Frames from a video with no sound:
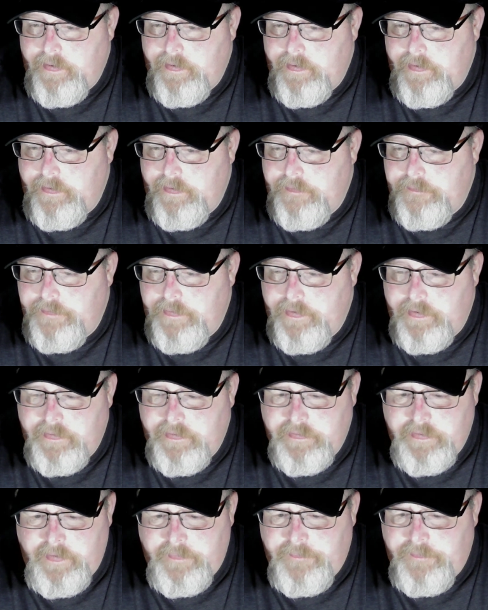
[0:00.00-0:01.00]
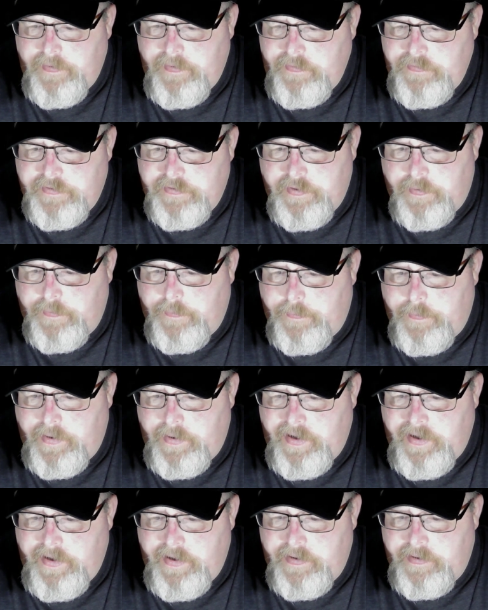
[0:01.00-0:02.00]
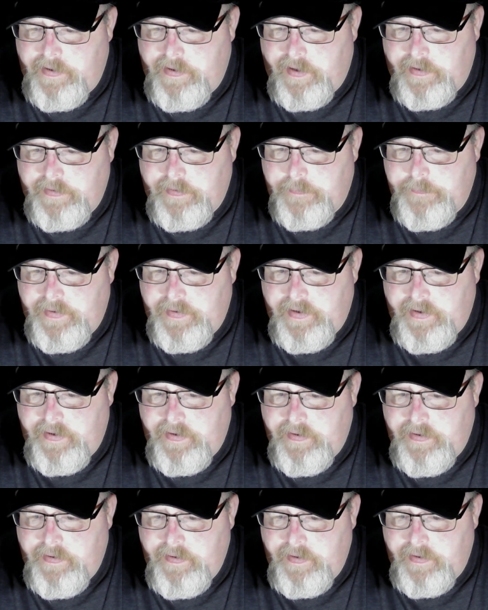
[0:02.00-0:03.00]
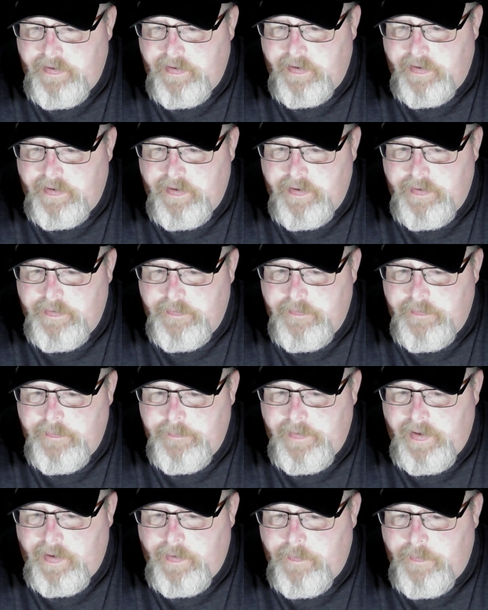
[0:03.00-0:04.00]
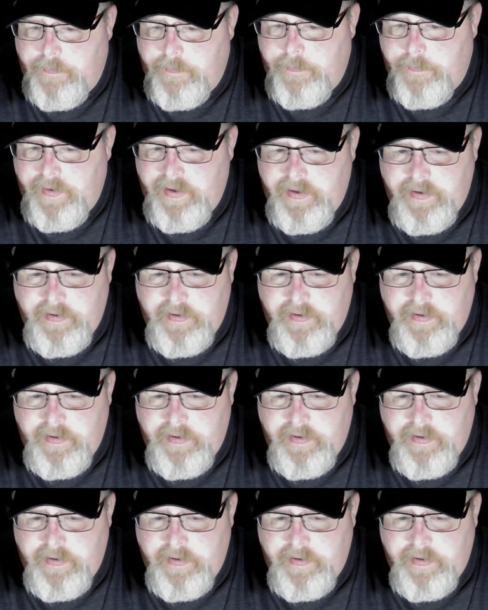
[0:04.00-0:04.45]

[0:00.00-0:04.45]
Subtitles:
It felt so weird not to be in the Lego room that whole week